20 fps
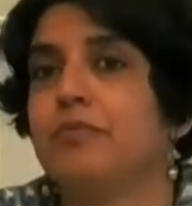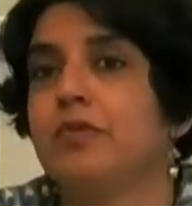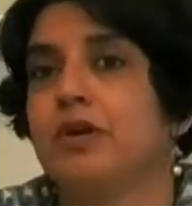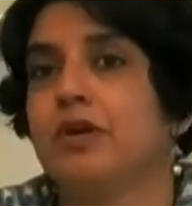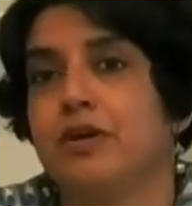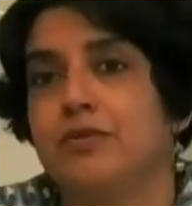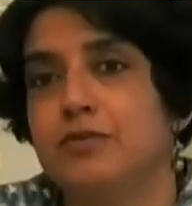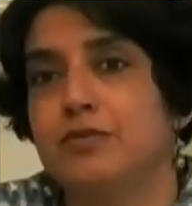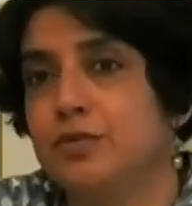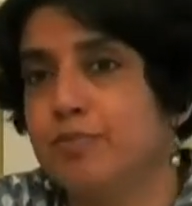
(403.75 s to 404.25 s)

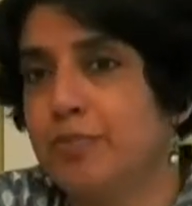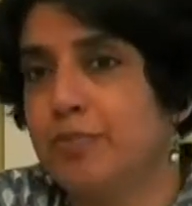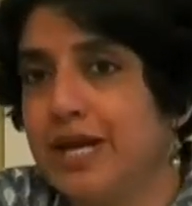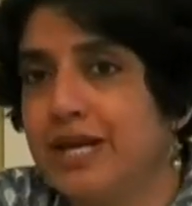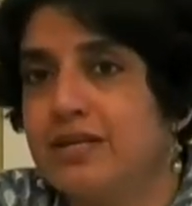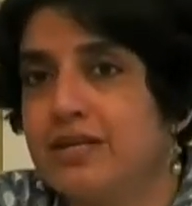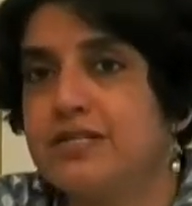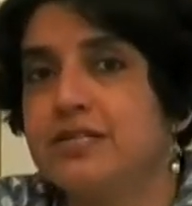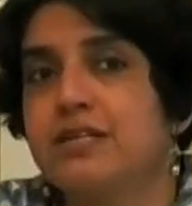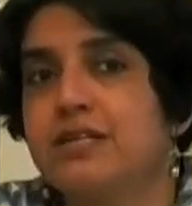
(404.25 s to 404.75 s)
He was a
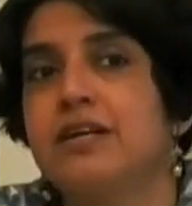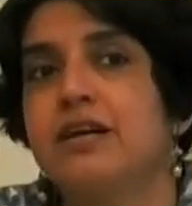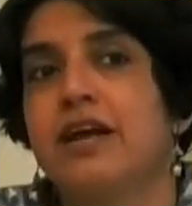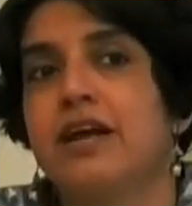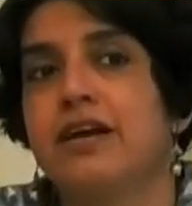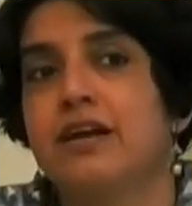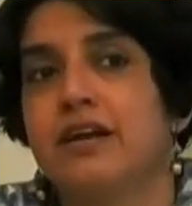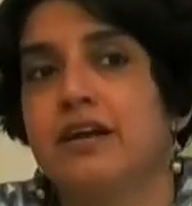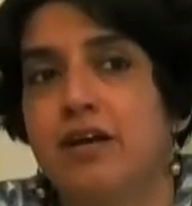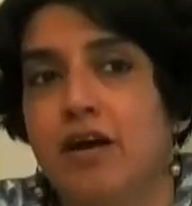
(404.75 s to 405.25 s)
painter
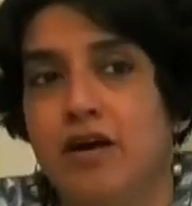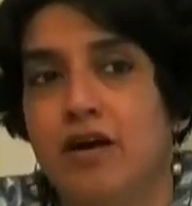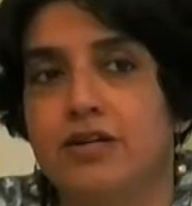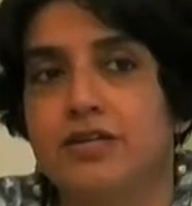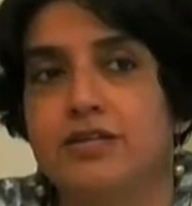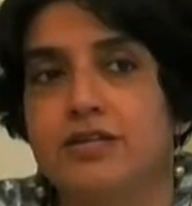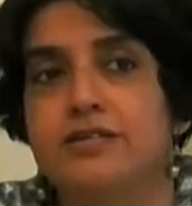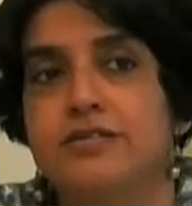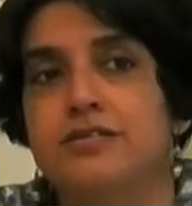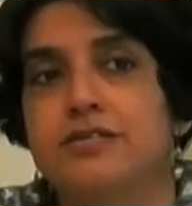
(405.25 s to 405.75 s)
and an
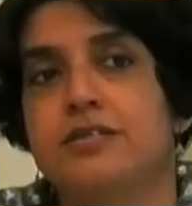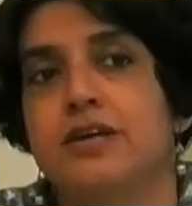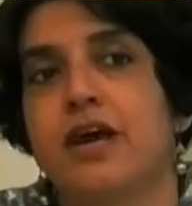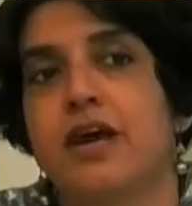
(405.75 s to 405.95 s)
artist,